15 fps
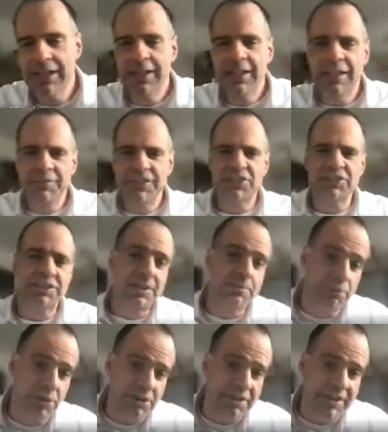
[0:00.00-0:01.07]
which is an
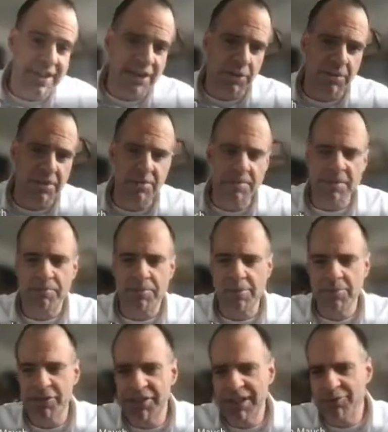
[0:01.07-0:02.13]
important algorithmic
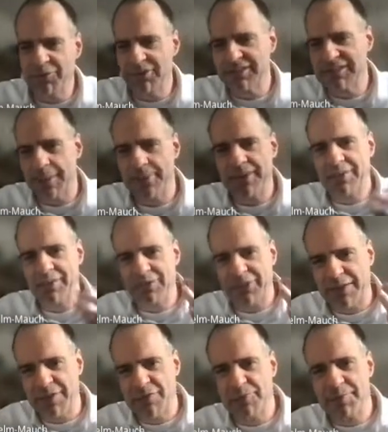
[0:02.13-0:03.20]
primitive, or something we've
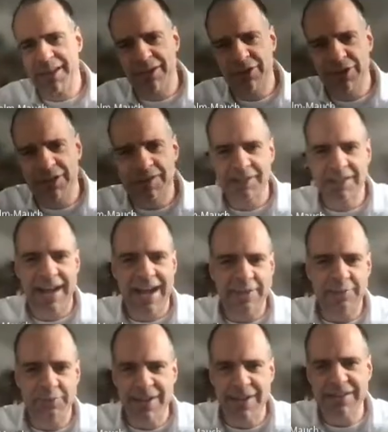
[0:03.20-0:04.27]
done with Pierre-Luc, the
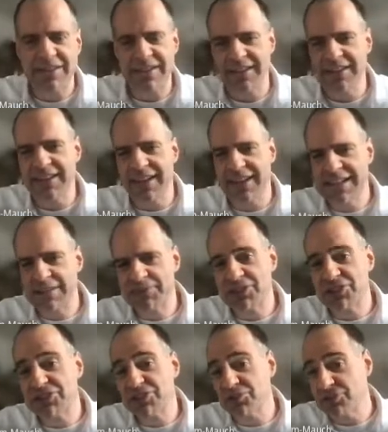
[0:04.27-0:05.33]
I-Fredkin gate, which
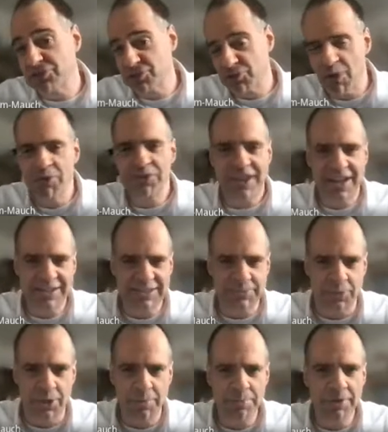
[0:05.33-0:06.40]
is a controlled I
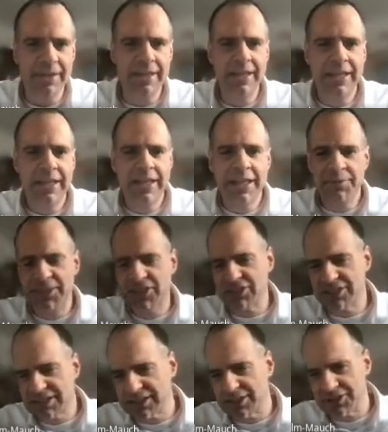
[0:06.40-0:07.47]
swap, which
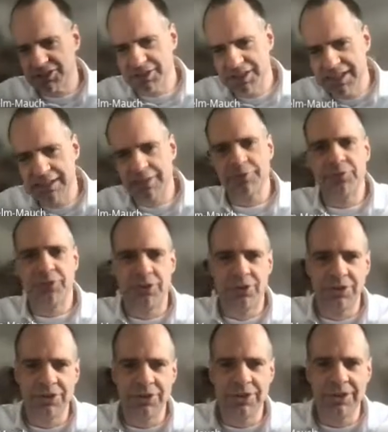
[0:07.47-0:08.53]
is also needed
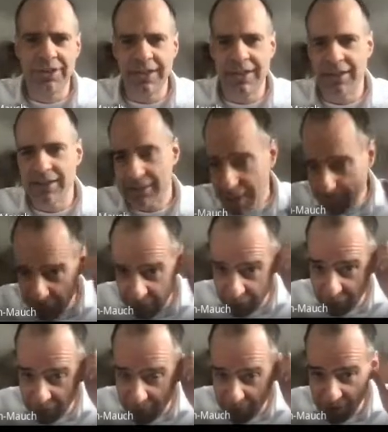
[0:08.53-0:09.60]
for a couple of
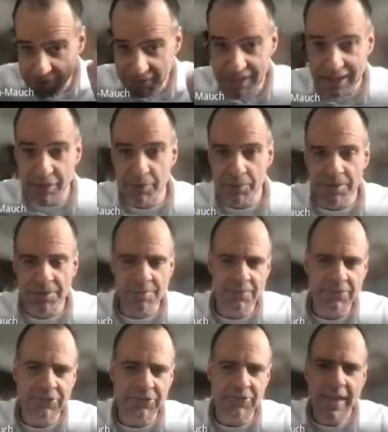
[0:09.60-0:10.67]
fermionic
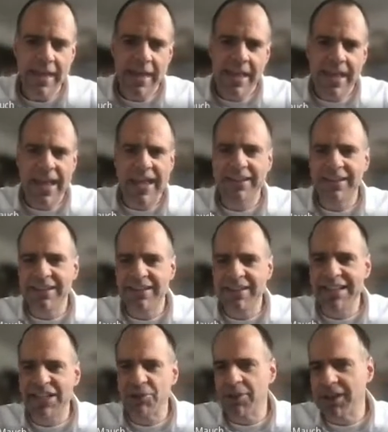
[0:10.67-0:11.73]
algorithms. And indeed, you